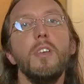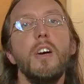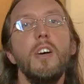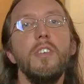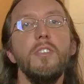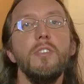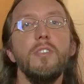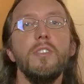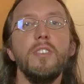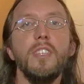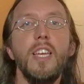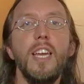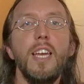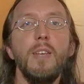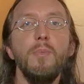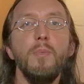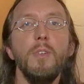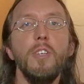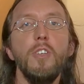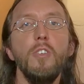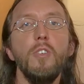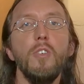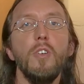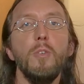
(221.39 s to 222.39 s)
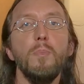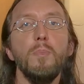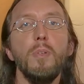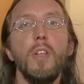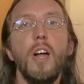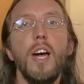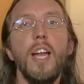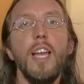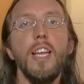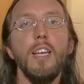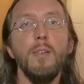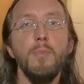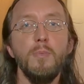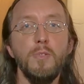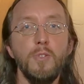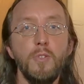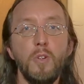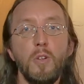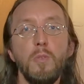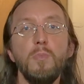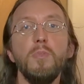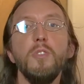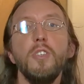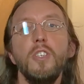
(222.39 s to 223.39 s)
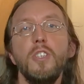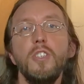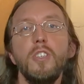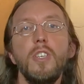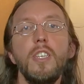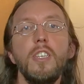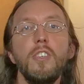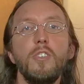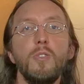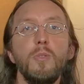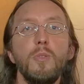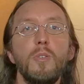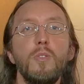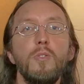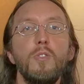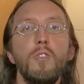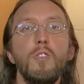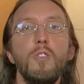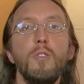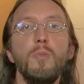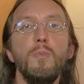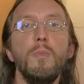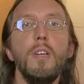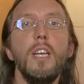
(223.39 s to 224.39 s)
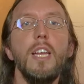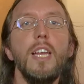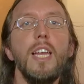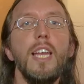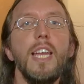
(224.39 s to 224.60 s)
to understand when you're applying absorption into a room